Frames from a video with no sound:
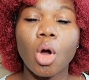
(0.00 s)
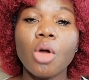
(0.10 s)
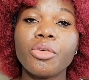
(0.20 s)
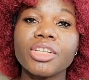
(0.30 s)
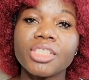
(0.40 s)

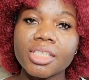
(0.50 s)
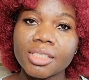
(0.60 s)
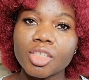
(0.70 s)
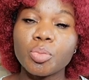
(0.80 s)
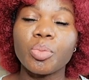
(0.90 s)
or
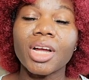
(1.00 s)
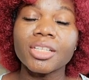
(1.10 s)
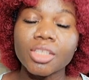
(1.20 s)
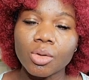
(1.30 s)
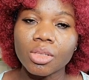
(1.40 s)
registered
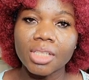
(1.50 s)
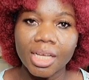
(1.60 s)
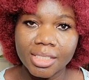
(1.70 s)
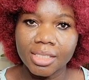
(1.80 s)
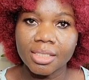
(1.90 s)
practical
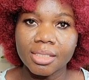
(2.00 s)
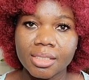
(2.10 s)
nurses